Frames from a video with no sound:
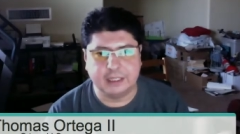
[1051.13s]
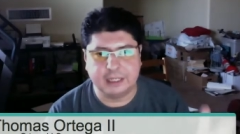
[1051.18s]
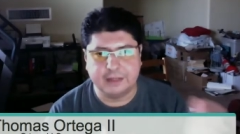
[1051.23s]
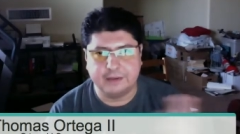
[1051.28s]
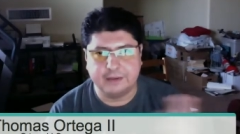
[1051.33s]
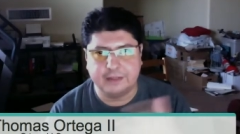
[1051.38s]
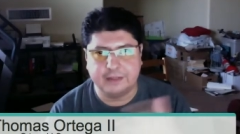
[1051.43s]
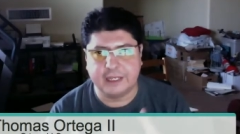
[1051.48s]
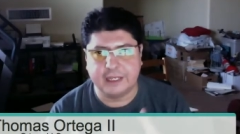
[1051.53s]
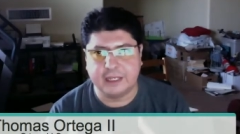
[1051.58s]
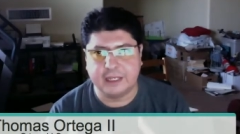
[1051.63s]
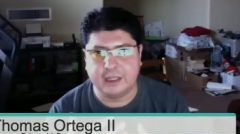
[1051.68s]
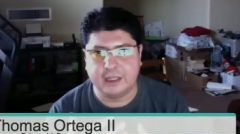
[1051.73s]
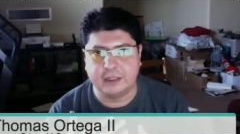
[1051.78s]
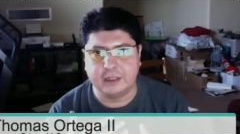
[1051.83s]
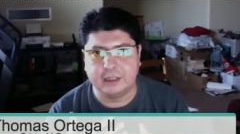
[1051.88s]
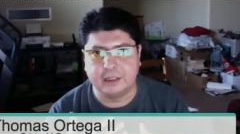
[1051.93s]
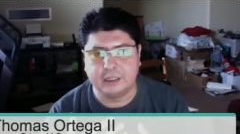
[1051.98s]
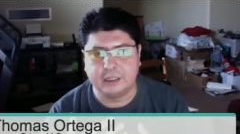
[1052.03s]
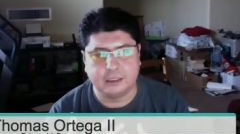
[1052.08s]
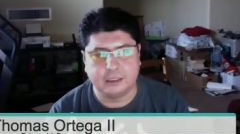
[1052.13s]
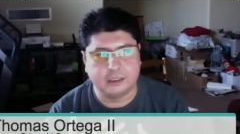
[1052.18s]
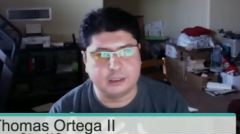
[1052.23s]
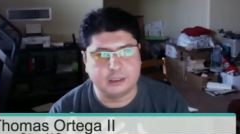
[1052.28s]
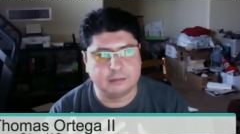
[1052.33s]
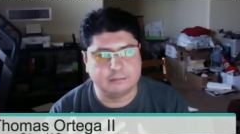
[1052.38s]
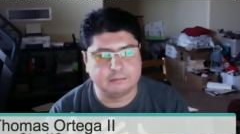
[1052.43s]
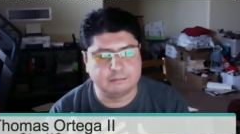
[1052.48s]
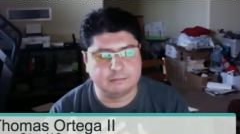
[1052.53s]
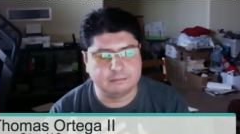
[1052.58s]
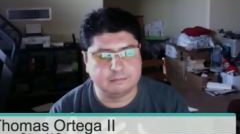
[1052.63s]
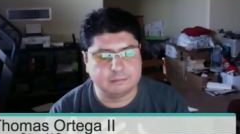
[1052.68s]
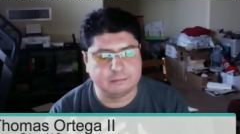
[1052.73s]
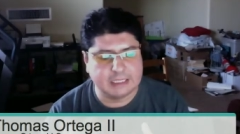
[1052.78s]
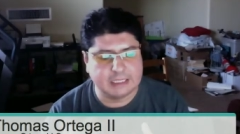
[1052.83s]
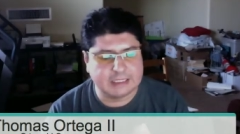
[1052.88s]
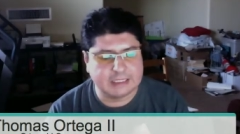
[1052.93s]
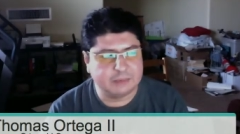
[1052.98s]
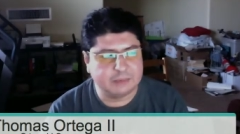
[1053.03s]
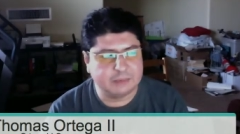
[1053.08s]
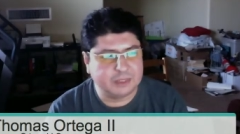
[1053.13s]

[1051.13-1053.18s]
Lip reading: and then that's it.